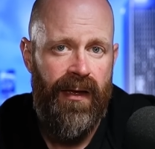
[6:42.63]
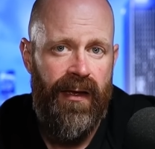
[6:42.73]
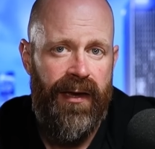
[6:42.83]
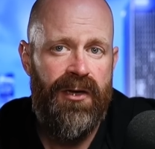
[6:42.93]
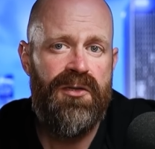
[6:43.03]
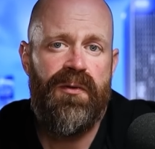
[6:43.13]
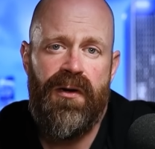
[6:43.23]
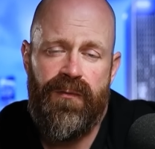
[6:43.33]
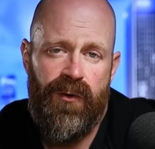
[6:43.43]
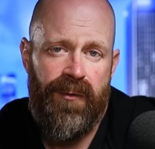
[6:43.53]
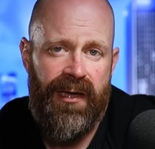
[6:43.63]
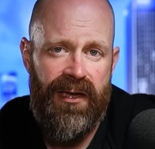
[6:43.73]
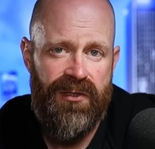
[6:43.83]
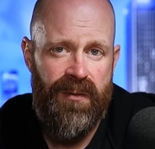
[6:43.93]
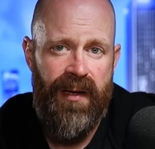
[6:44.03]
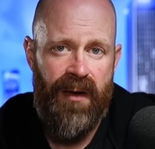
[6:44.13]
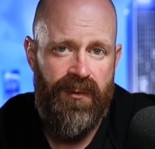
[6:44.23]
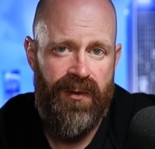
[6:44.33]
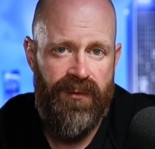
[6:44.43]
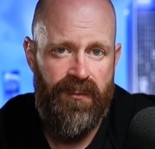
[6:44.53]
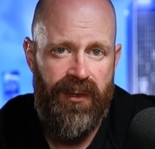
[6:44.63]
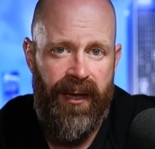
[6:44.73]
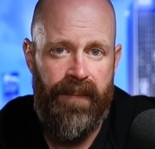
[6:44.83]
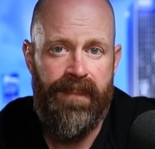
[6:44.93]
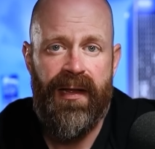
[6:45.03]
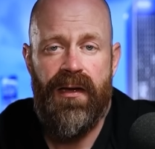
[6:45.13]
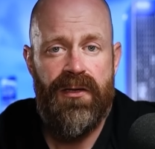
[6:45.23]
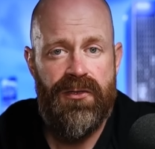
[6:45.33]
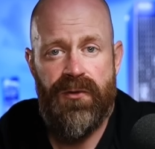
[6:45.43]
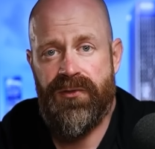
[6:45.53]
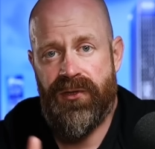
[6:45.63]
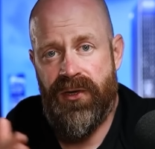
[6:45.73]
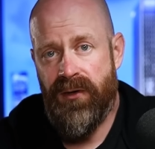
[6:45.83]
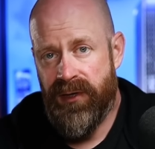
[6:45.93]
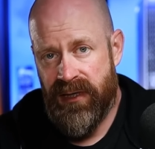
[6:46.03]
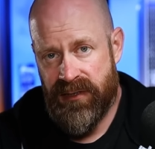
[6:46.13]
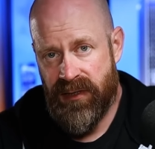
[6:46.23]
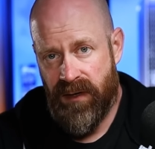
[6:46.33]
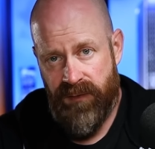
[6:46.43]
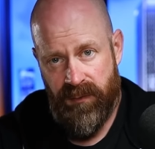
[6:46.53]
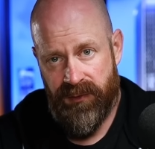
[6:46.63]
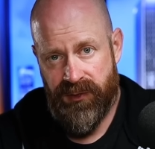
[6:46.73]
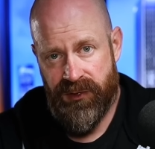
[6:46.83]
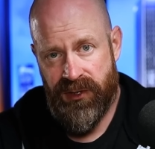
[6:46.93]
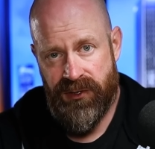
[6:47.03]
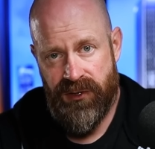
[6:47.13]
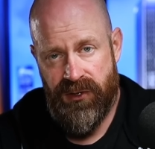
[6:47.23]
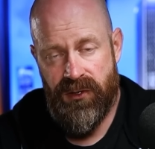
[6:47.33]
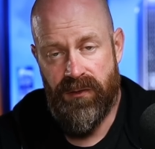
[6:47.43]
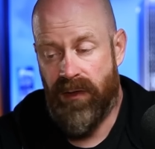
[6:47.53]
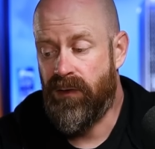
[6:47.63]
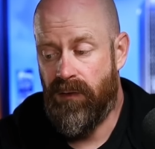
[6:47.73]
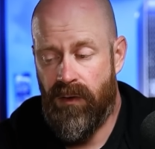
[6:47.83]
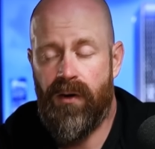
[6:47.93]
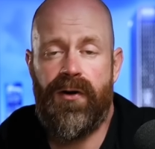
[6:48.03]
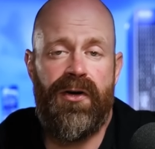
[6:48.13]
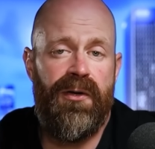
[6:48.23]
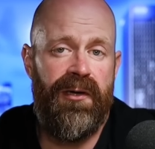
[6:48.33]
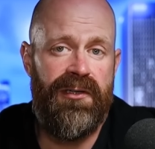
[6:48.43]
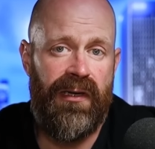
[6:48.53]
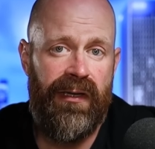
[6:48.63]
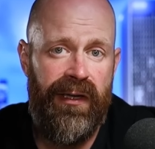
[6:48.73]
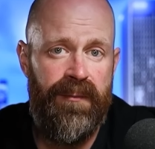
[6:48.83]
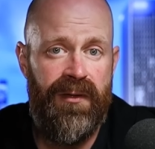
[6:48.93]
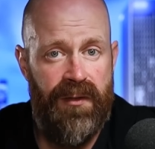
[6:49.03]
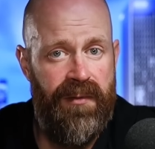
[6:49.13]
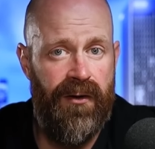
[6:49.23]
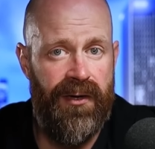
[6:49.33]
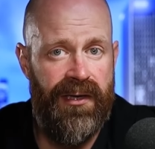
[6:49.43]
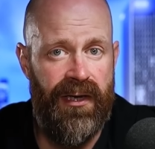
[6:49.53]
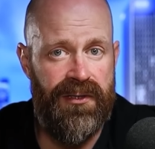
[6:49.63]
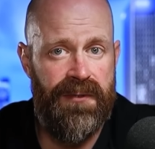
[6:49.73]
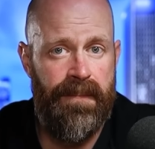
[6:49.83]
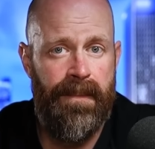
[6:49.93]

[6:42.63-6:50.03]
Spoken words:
And here's why your 401k is the backbone of your plan. Social Security is not available till 62, and the longer you wait to claim it, the better it gets.